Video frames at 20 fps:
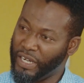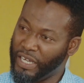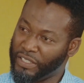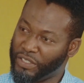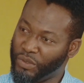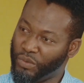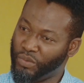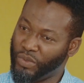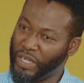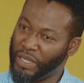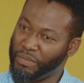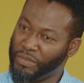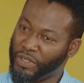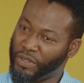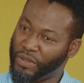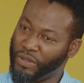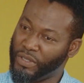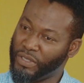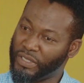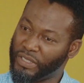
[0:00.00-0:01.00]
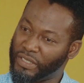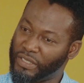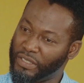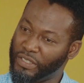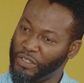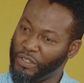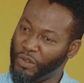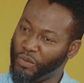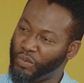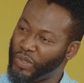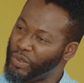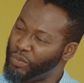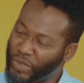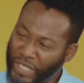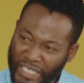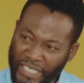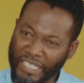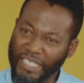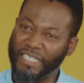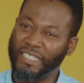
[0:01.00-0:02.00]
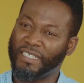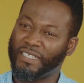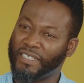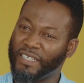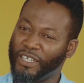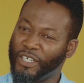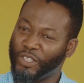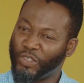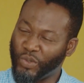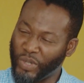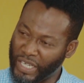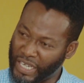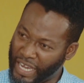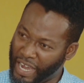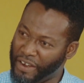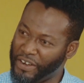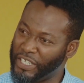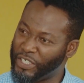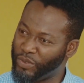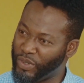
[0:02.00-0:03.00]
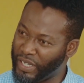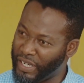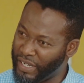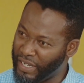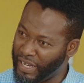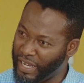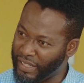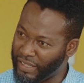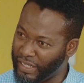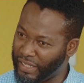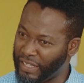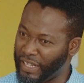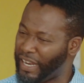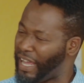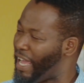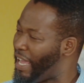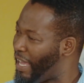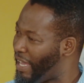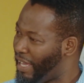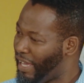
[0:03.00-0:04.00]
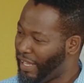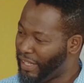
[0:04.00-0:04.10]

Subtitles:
as it were, because, you know, we need to encourage one another, that